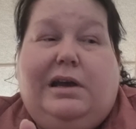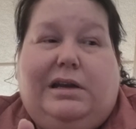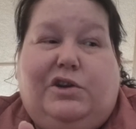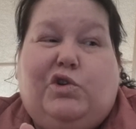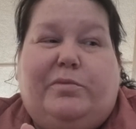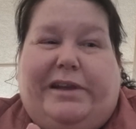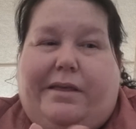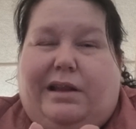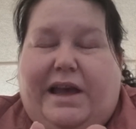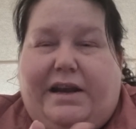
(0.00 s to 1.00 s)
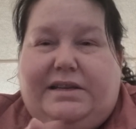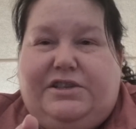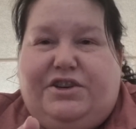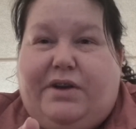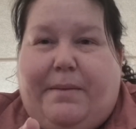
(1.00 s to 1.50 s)
Normally the latest
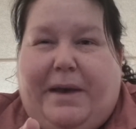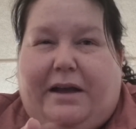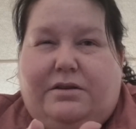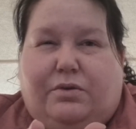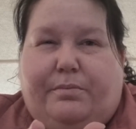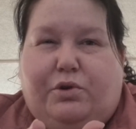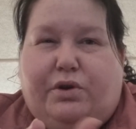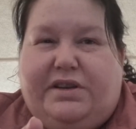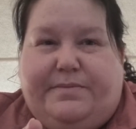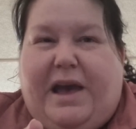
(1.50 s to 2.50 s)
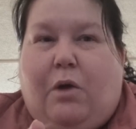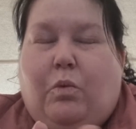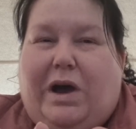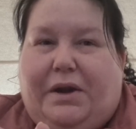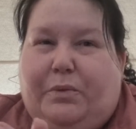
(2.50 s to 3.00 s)
she'll get packed on board is about
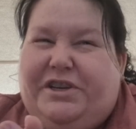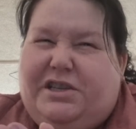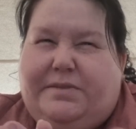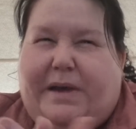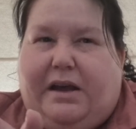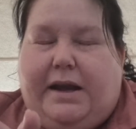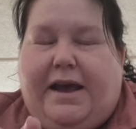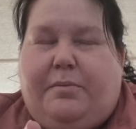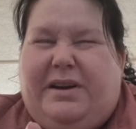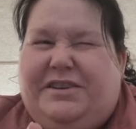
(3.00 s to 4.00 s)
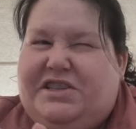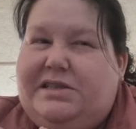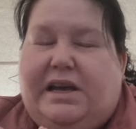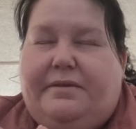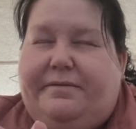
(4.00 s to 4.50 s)
1, which is about now, but I
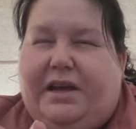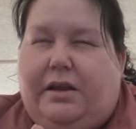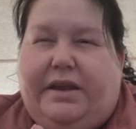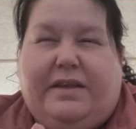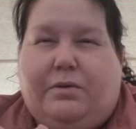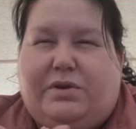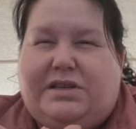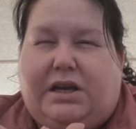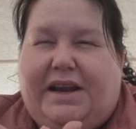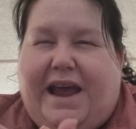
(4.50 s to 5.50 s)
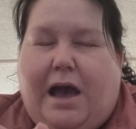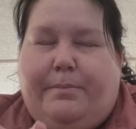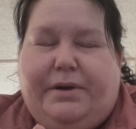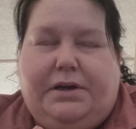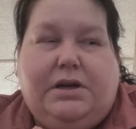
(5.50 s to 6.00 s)
just had a feeling that wasn't going to
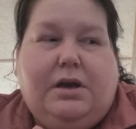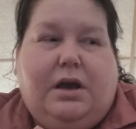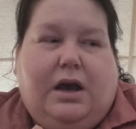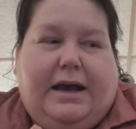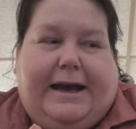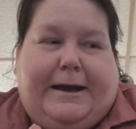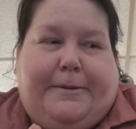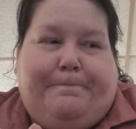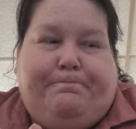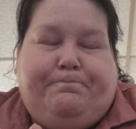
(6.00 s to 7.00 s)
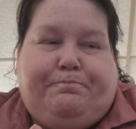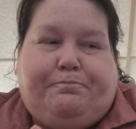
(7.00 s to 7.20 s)
happen. I